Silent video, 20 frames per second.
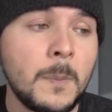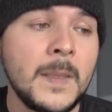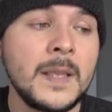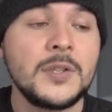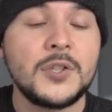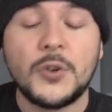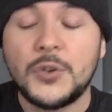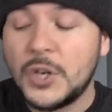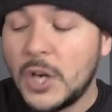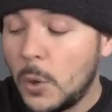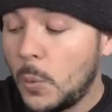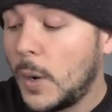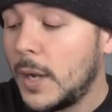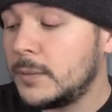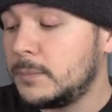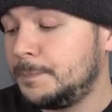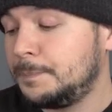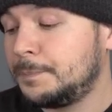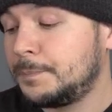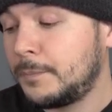So you know
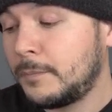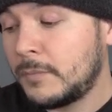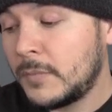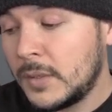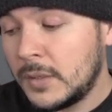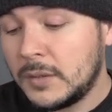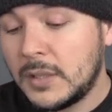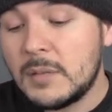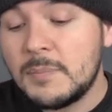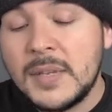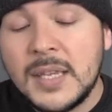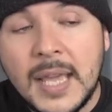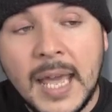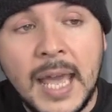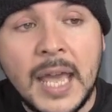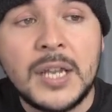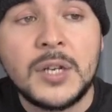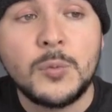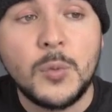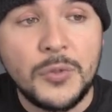what? Let me
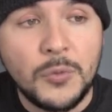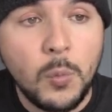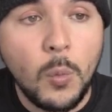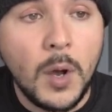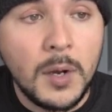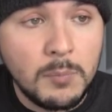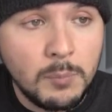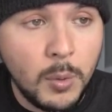end with one